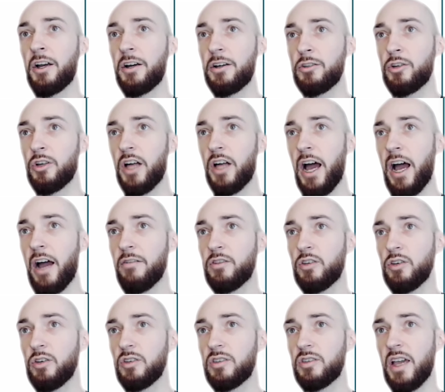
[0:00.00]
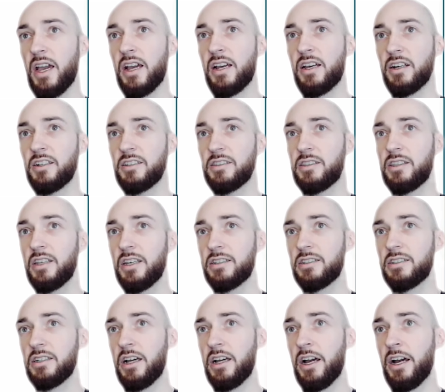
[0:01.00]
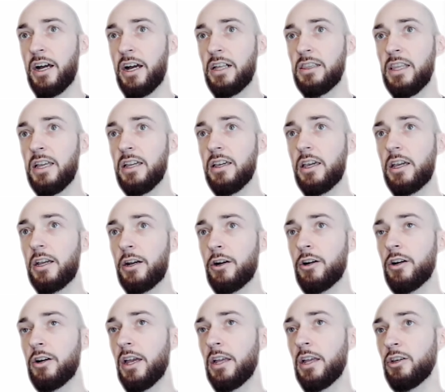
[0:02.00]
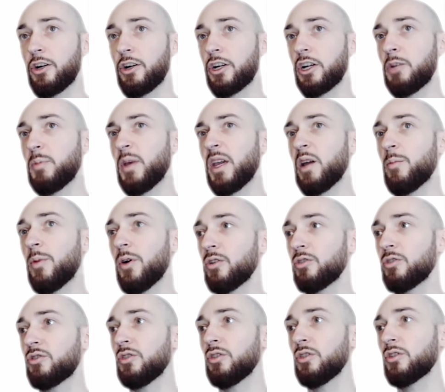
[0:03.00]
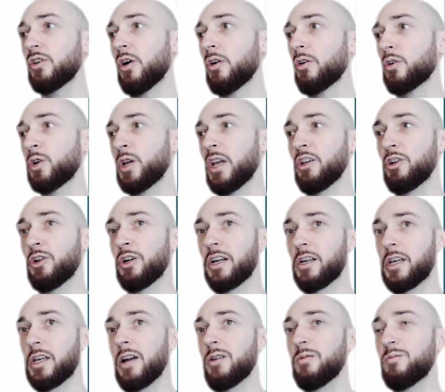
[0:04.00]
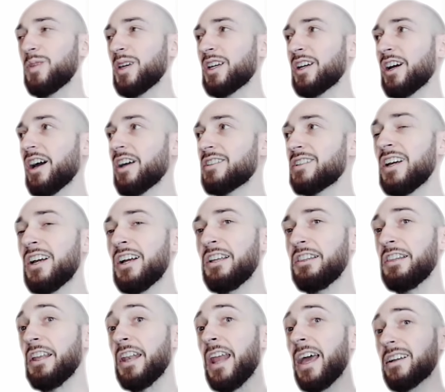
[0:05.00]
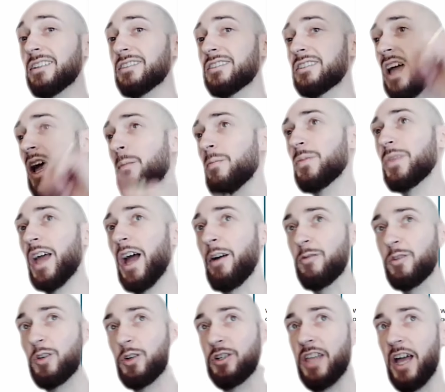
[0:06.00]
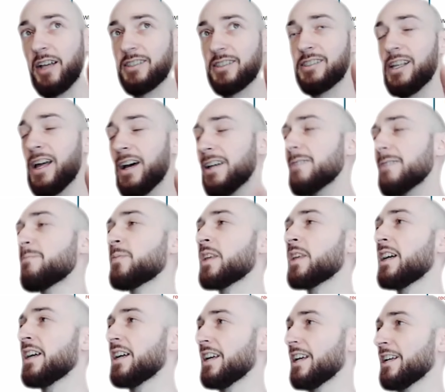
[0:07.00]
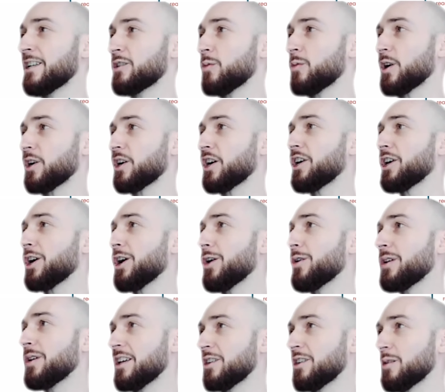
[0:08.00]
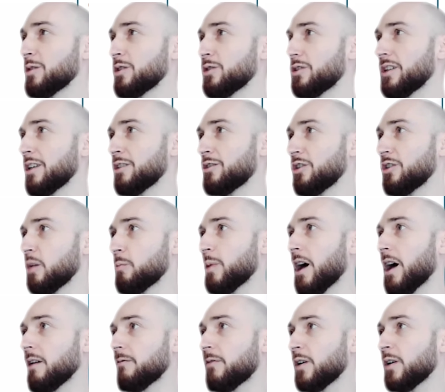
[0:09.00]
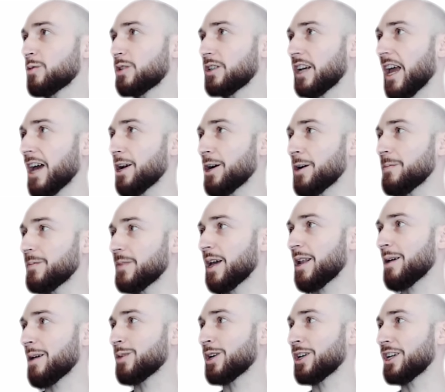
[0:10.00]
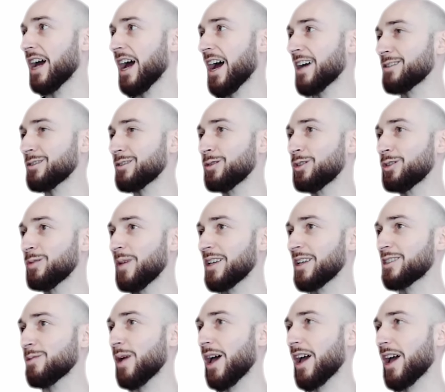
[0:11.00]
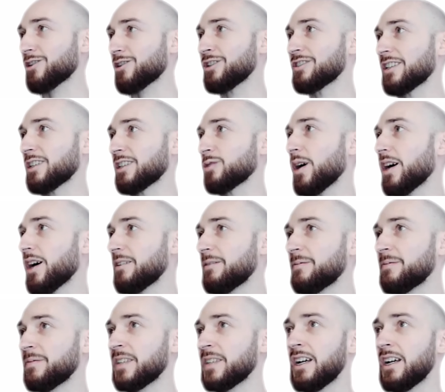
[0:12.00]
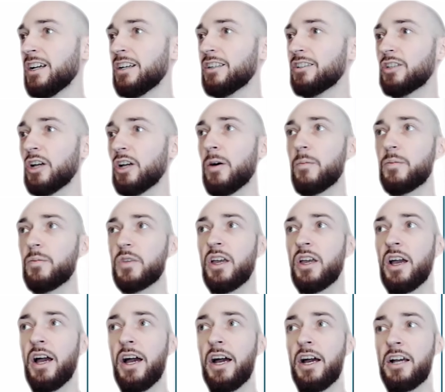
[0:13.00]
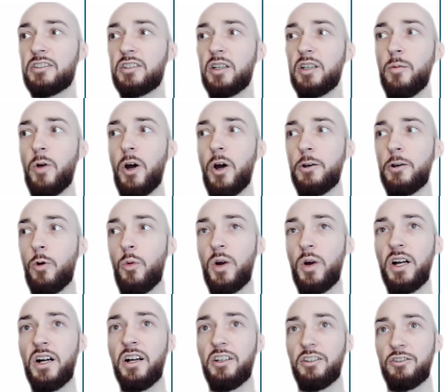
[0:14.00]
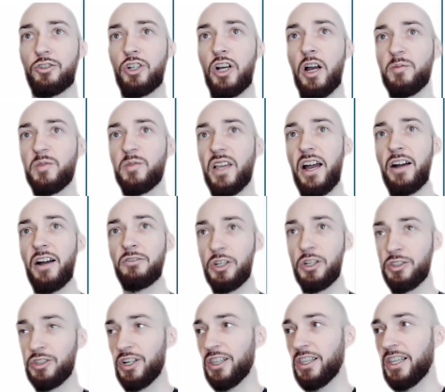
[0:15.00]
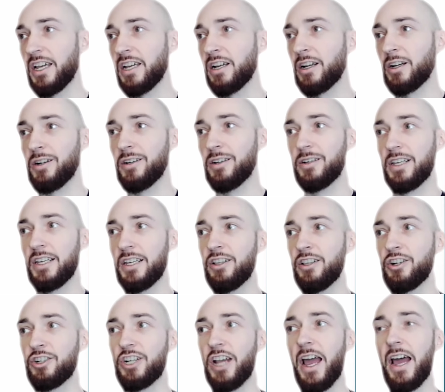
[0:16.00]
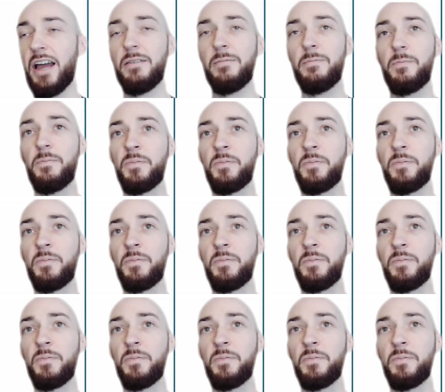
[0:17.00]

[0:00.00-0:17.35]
you'll have to take this link here and you're going to be able to go create your account because the next step after that slide is we're going to go into the platform together and I'm going to ask you to make some actions as well. So someone will drop down the link in the chat.